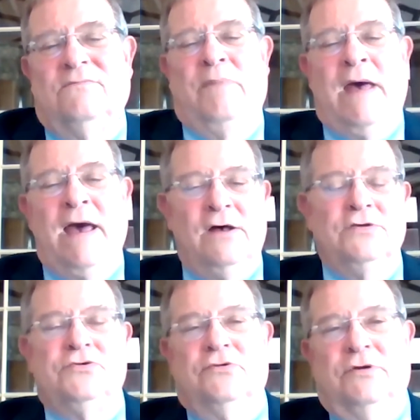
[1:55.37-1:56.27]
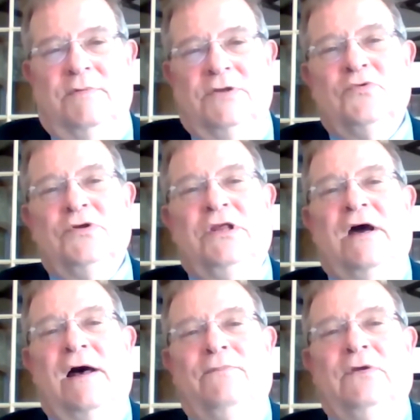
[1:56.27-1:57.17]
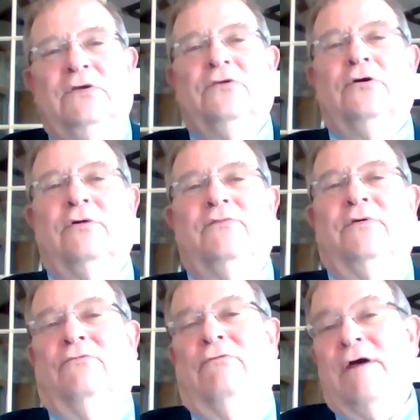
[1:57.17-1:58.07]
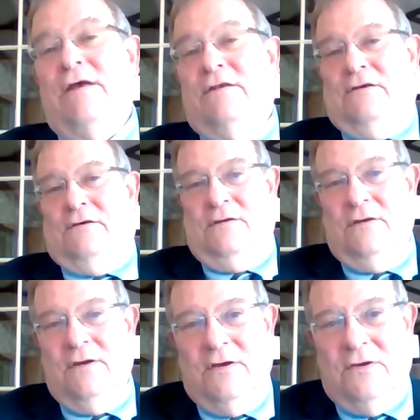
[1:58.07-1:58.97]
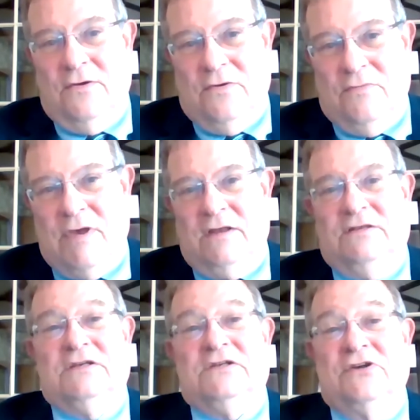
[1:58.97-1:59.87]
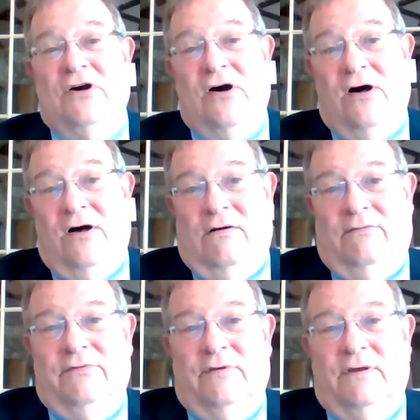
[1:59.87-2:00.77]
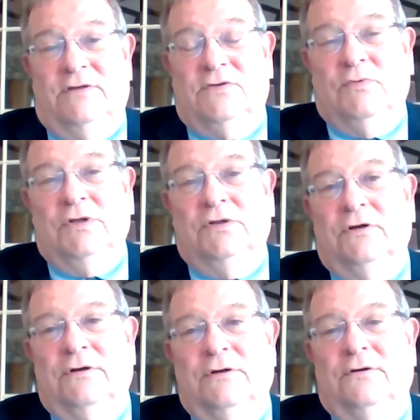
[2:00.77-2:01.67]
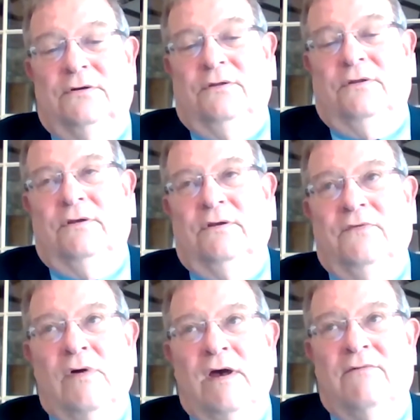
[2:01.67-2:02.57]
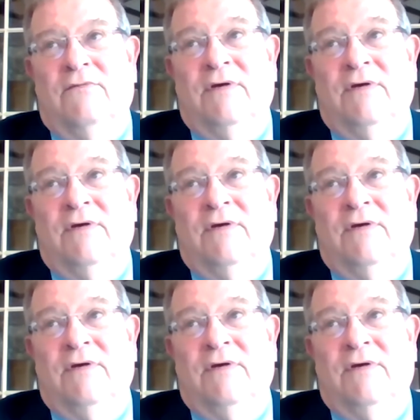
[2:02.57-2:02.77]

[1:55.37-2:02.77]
boundary between the optic nerve and retina may dissolve as we learn that if you have